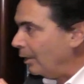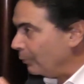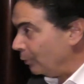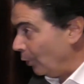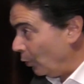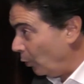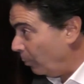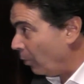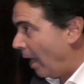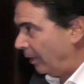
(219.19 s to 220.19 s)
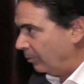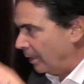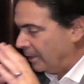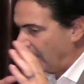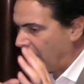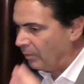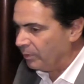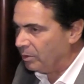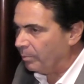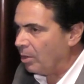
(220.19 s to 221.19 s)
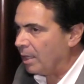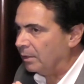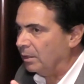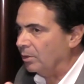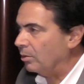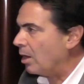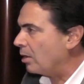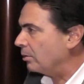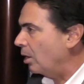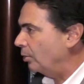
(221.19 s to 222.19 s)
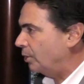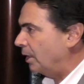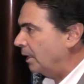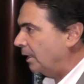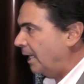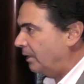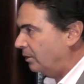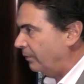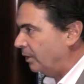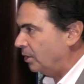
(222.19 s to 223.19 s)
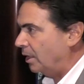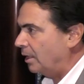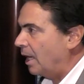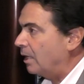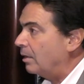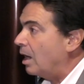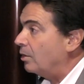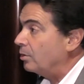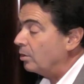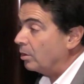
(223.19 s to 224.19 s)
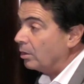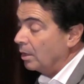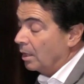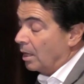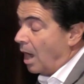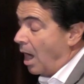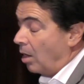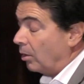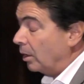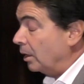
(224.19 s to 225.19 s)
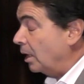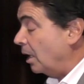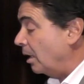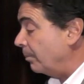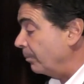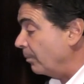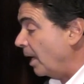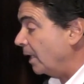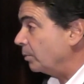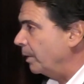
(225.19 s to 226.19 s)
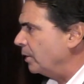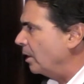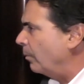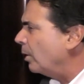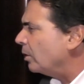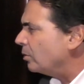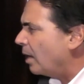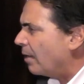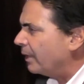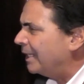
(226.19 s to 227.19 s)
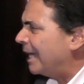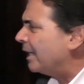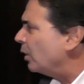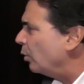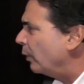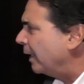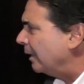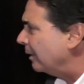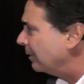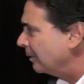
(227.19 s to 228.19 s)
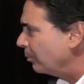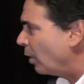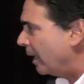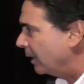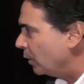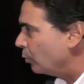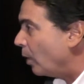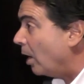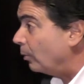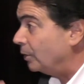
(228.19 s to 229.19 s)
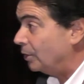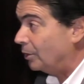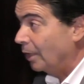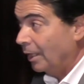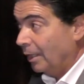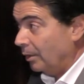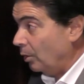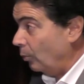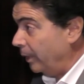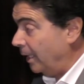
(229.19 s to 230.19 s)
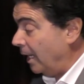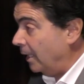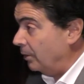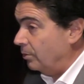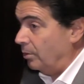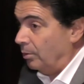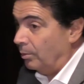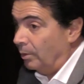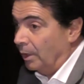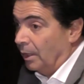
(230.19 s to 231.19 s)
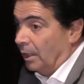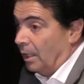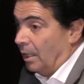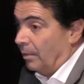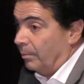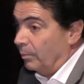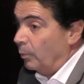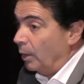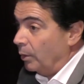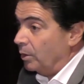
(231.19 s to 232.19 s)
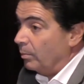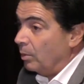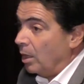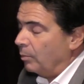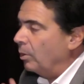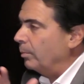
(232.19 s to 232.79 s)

covers yeah, the new right. product, right? That covers the product under our Ocean and Lakes division and under our um, Expedition. And we also have a Canada New England product as well, which is, you know, we get into, um, we go into Bo well,